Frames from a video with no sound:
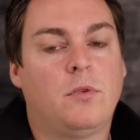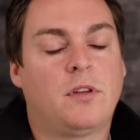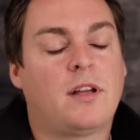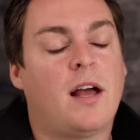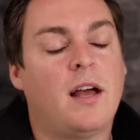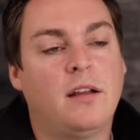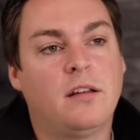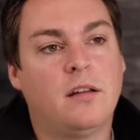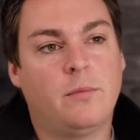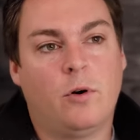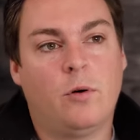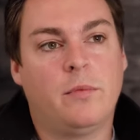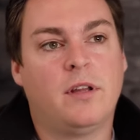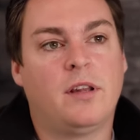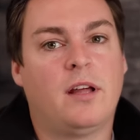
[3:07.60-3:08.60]
It was kind of the
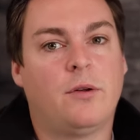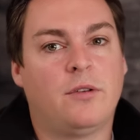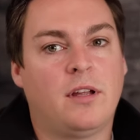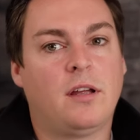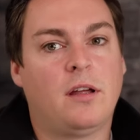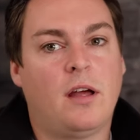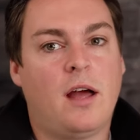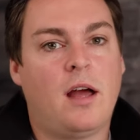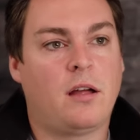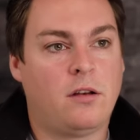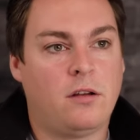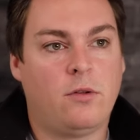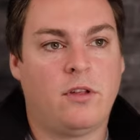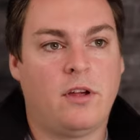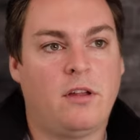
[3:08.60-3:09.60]
moment that I was like, I can
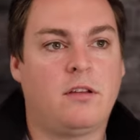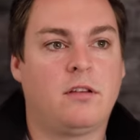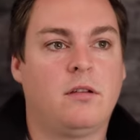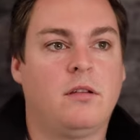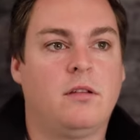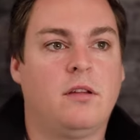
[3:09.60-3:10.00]
do this.